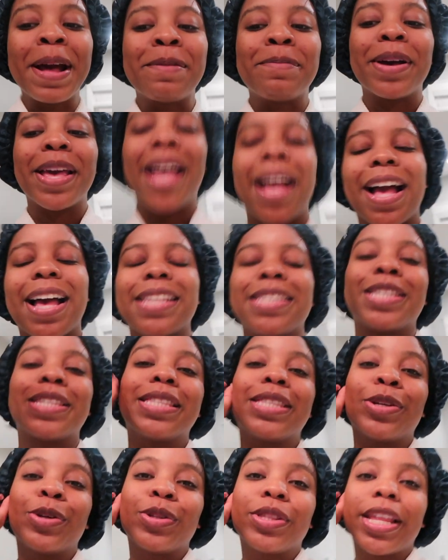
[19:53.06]
But yeah, guys,
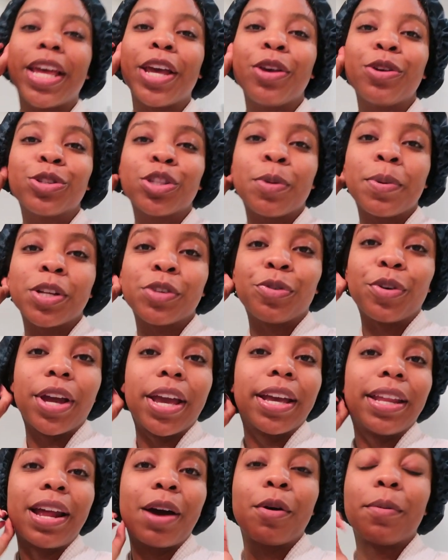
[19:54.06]
so thank you so much for
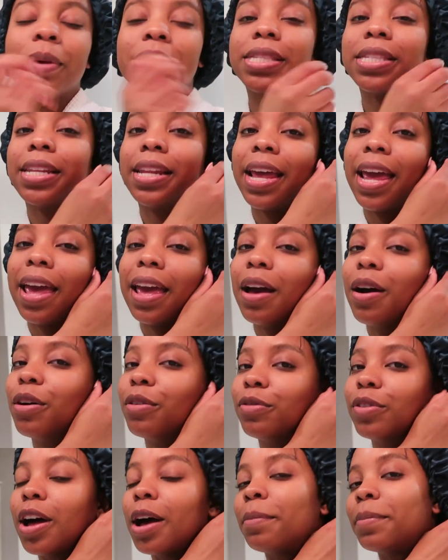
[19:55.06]
hanging out with me today
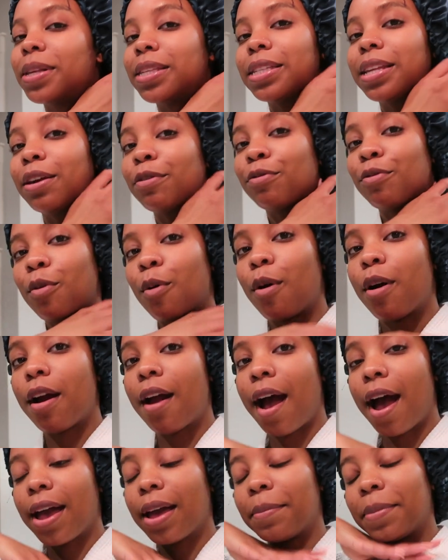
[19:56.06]
on Vlogmas Day
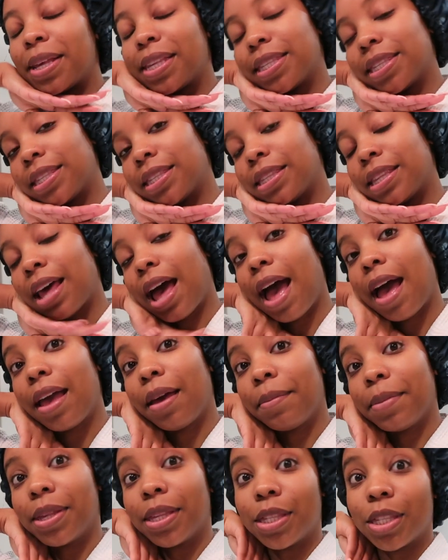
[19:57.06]
4. I am a I
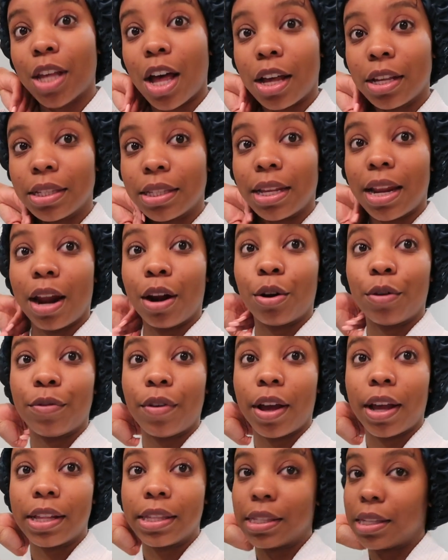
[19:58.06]
am exhausted. I don't know if
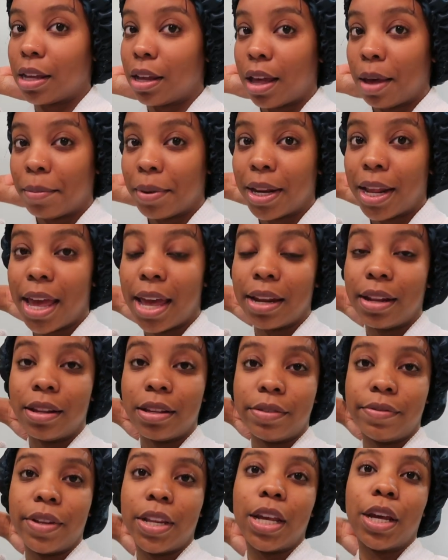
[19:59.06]
y'all can tell. I'm gonna edit
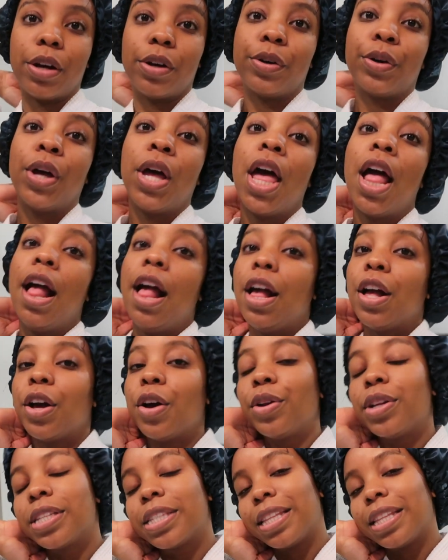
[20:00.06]
this video, go to